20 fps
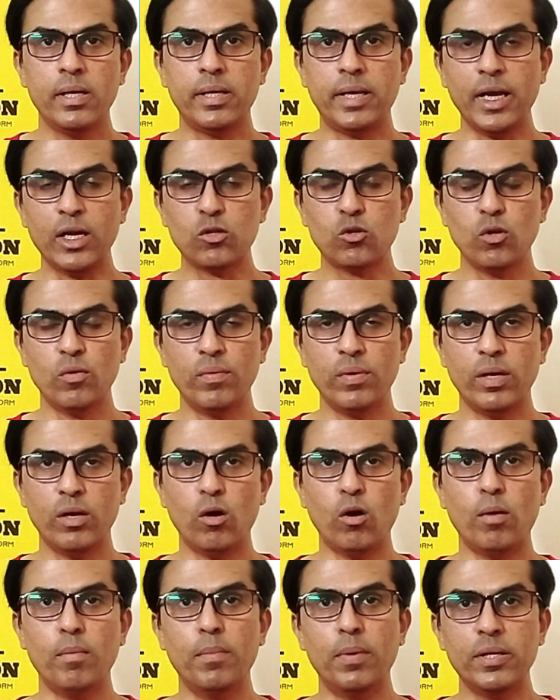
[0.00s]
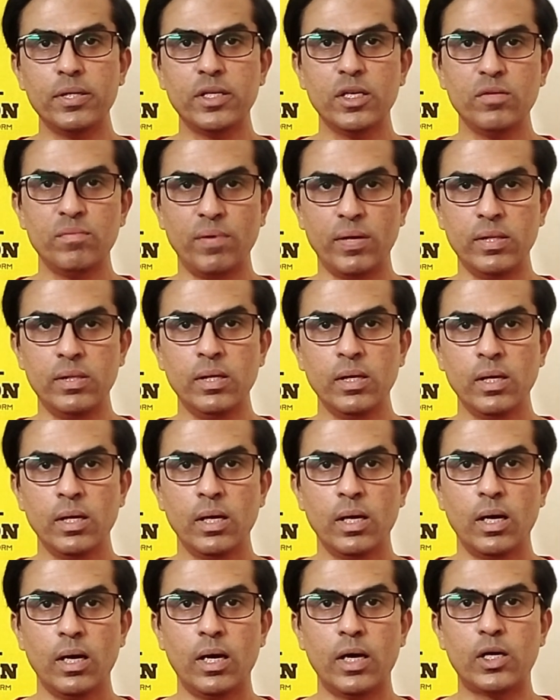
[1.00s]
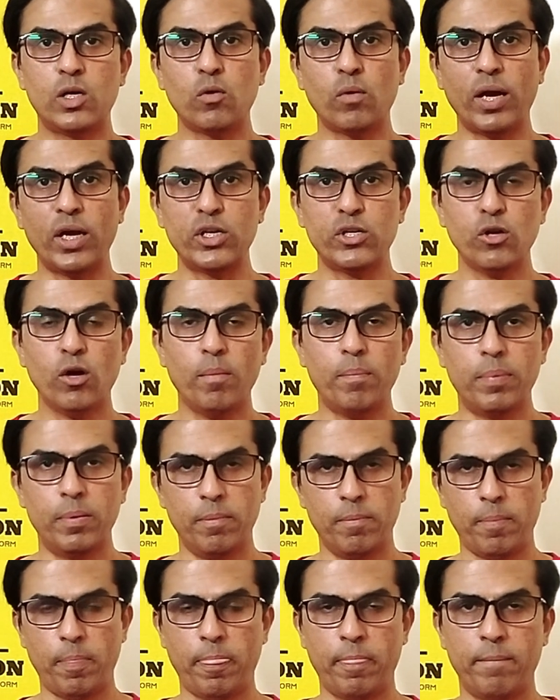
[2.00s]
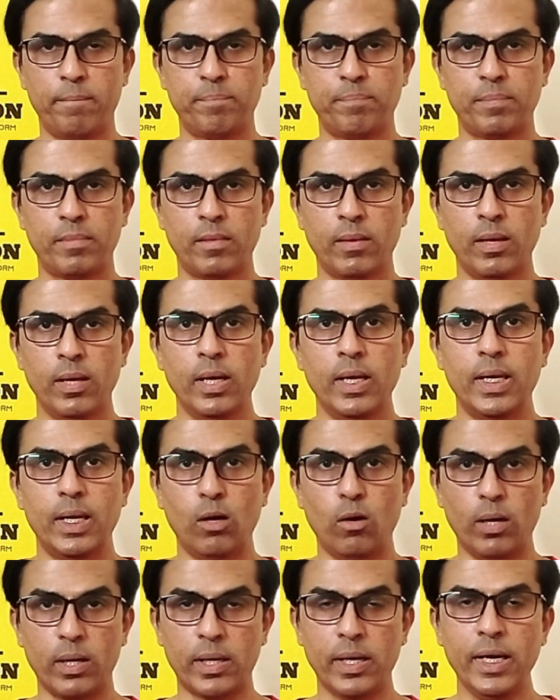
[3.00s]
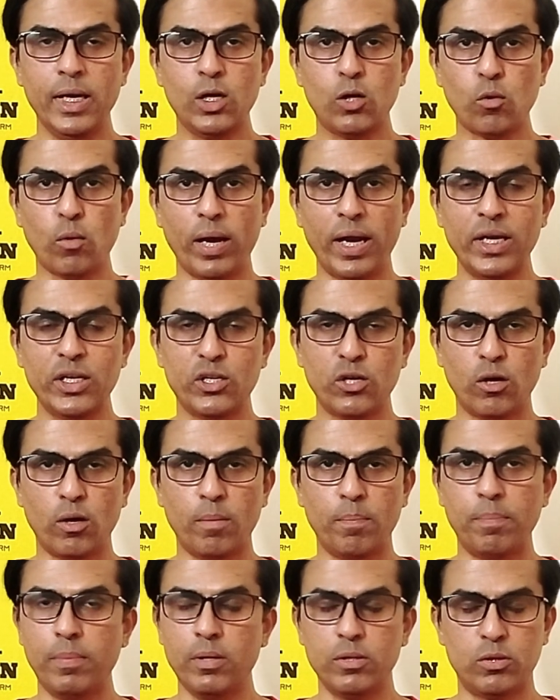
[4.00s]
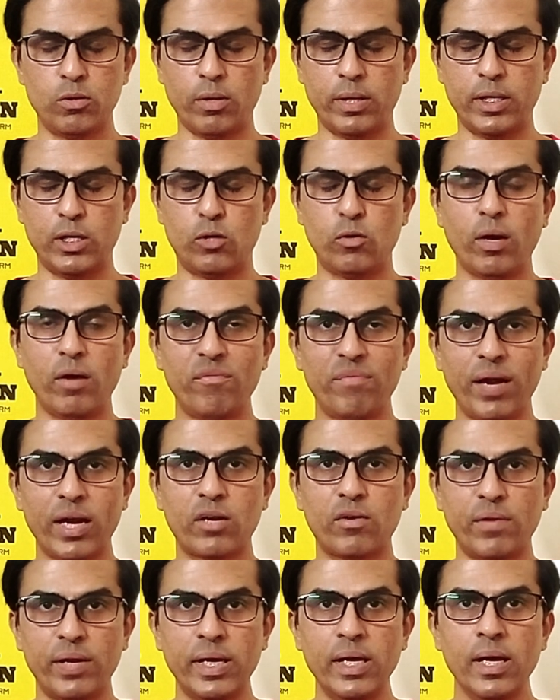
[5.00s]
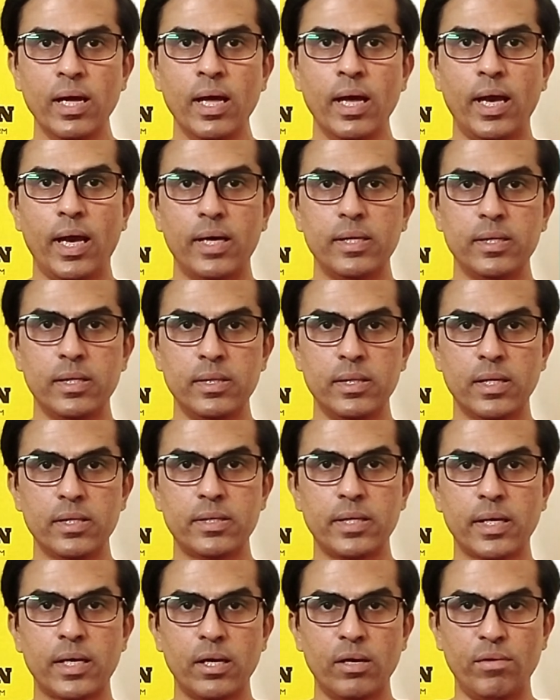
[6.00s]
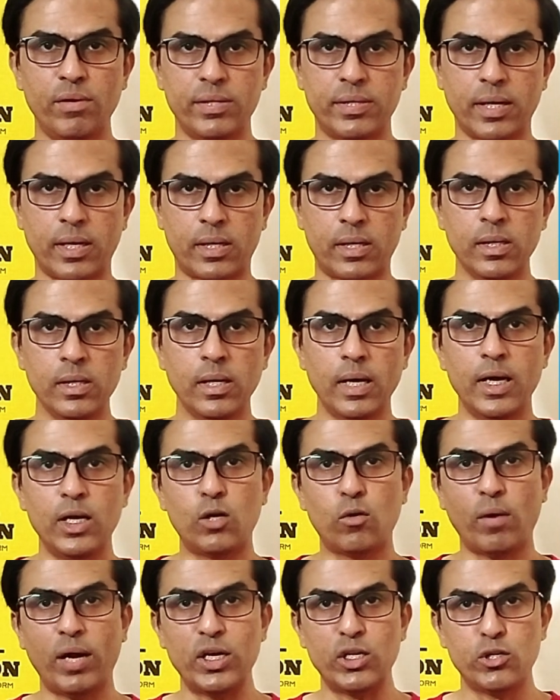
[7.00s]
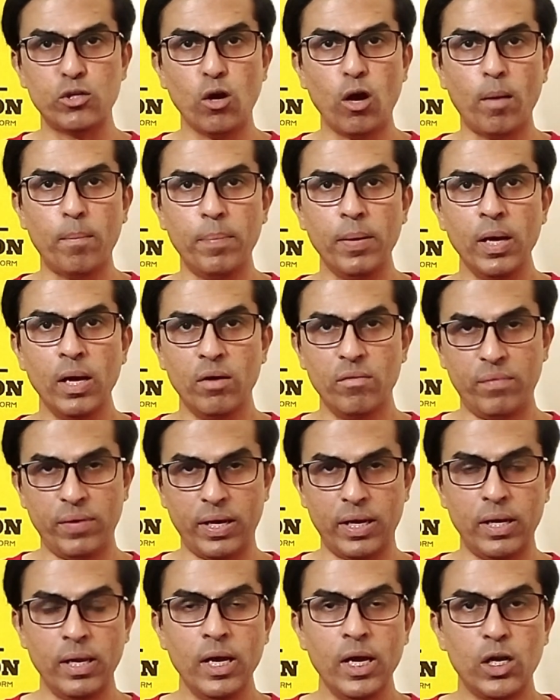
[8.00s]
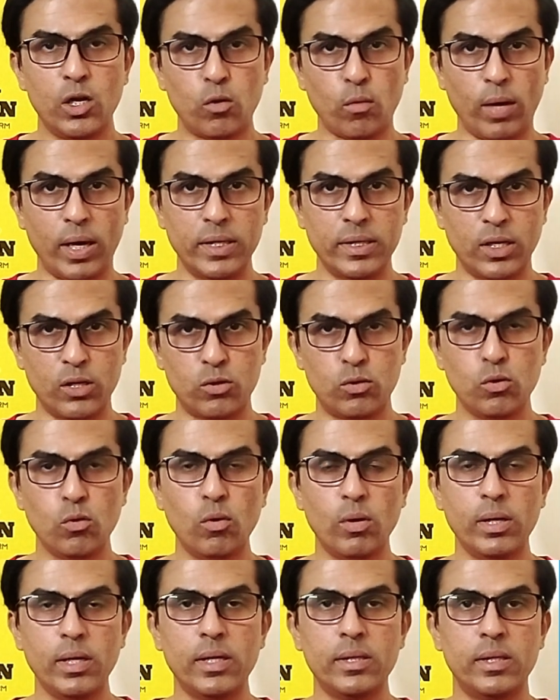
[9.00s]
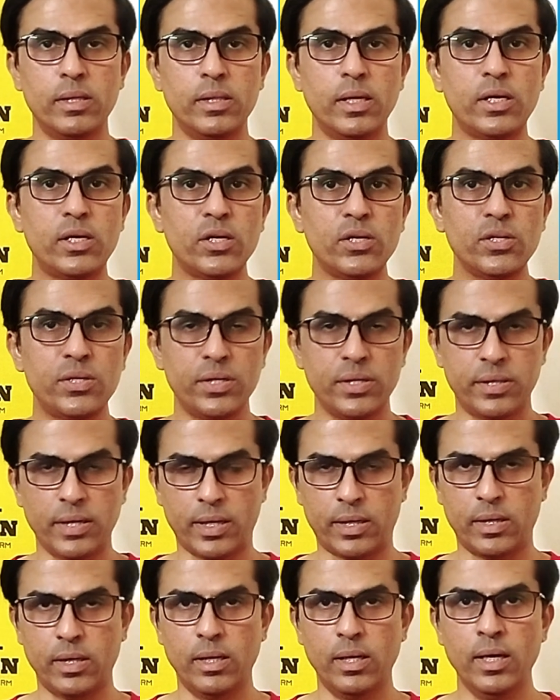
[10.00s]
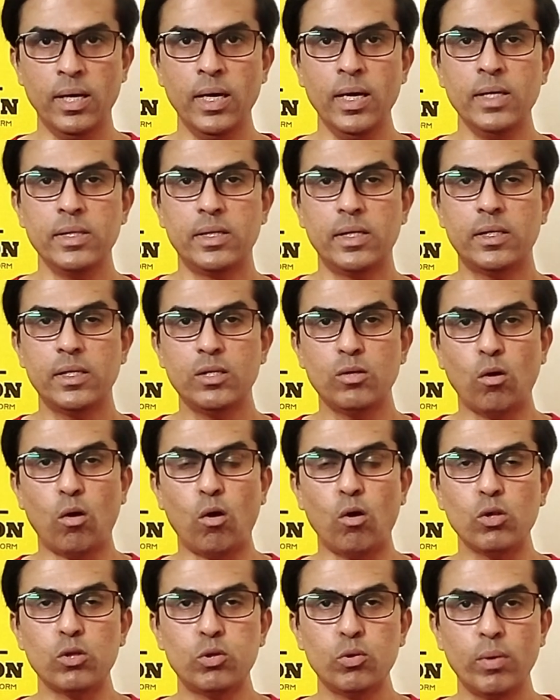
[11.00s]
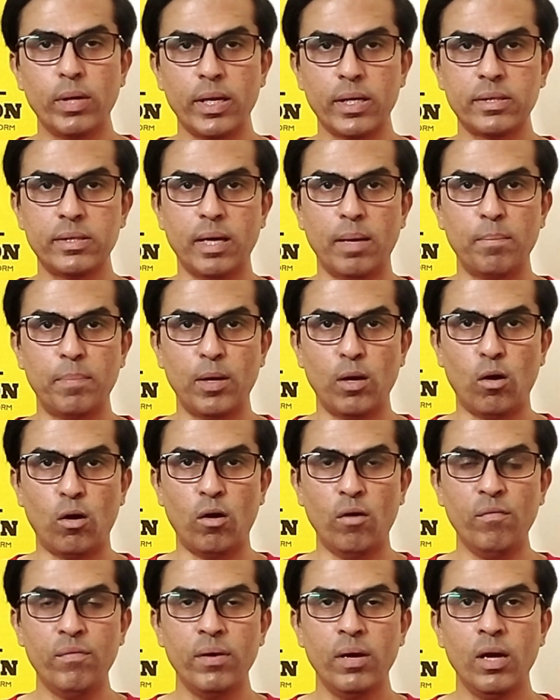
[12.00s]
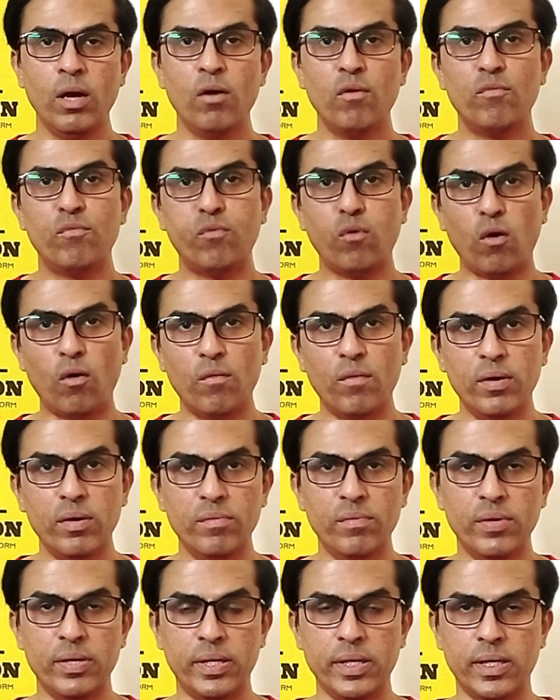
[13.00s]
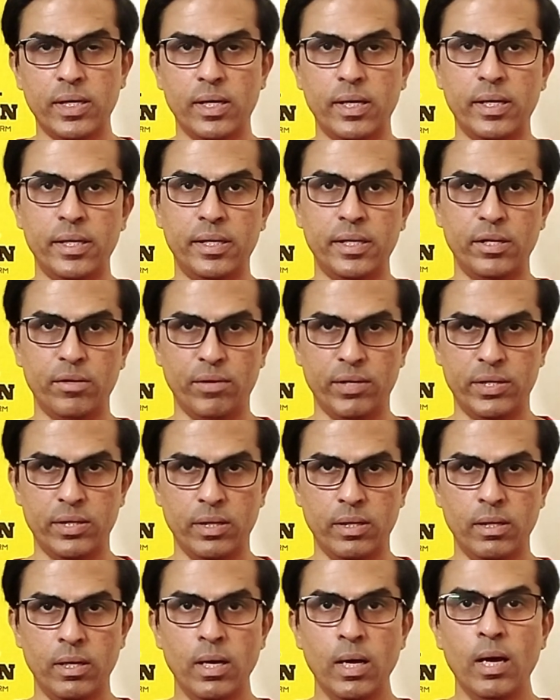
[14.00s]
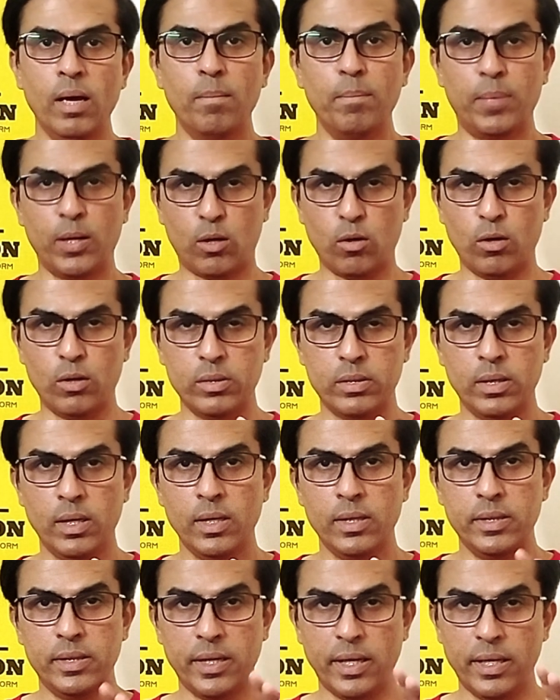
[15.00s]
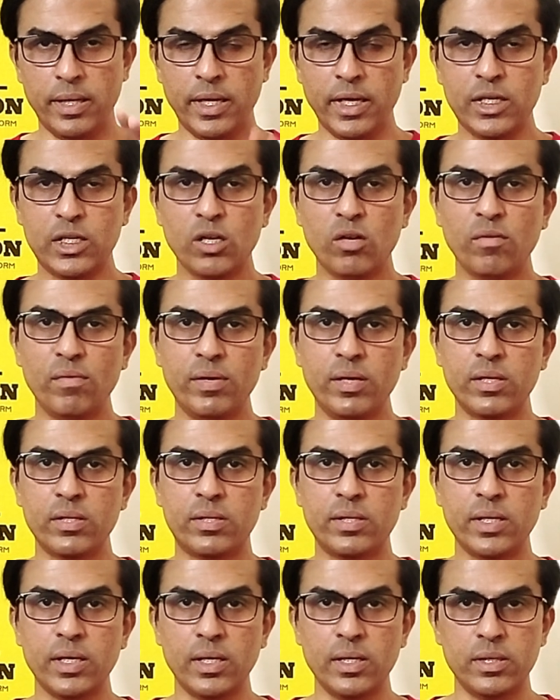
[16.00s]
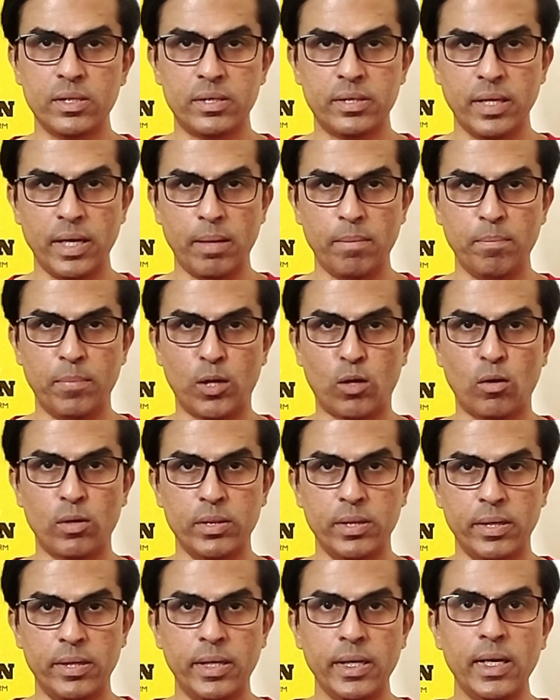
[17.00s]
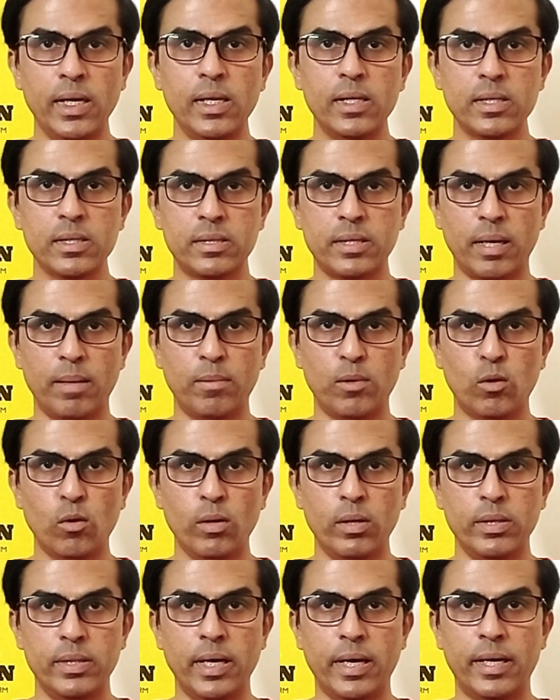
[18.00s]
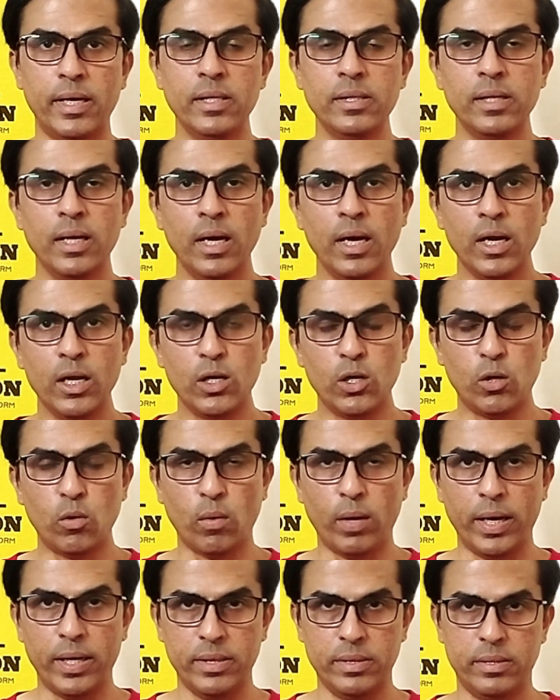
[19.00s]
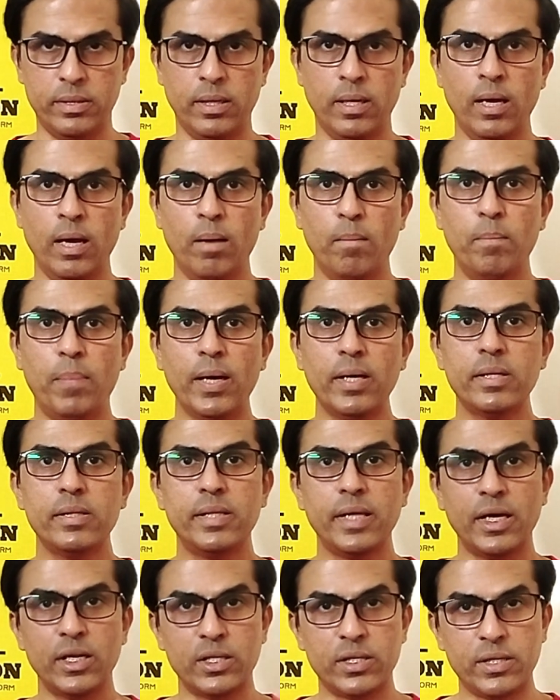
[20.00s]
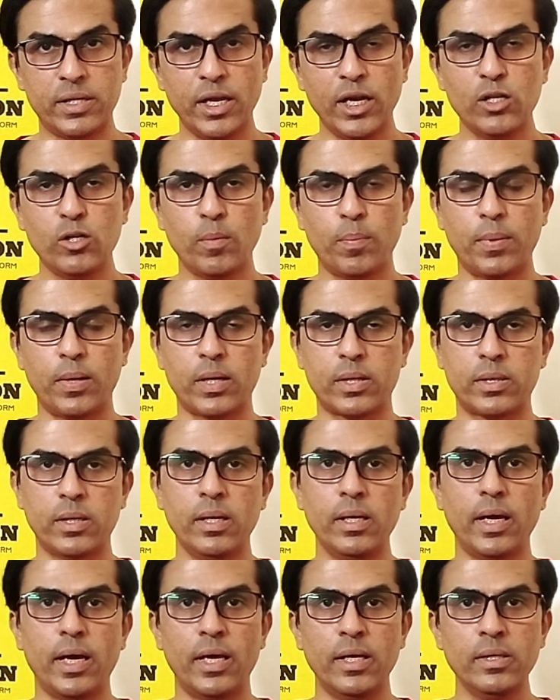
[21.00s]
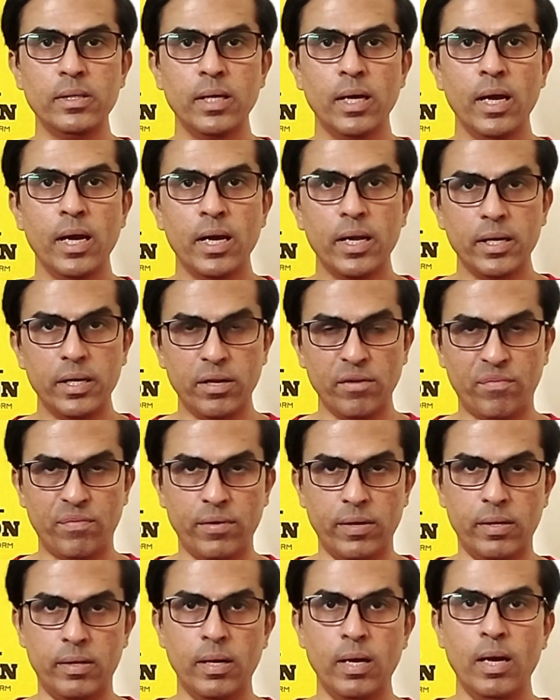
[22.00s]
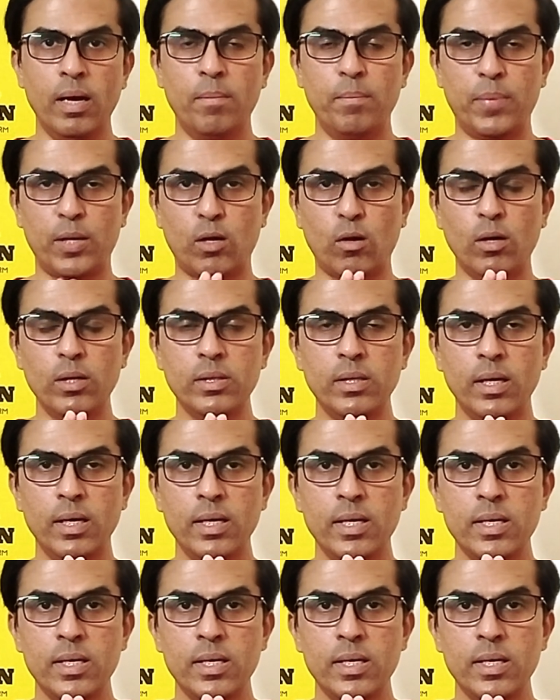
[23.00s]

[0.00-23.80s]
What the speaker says: takes over or merges with a toy shop. Now again toy factory is in the secondary sector and toy shop where toys are sold is in the tertiary sector. This is also an example of forward vertical integration because their nature of industry is same because they deal in the same good, that is toys, but their stage of production is different because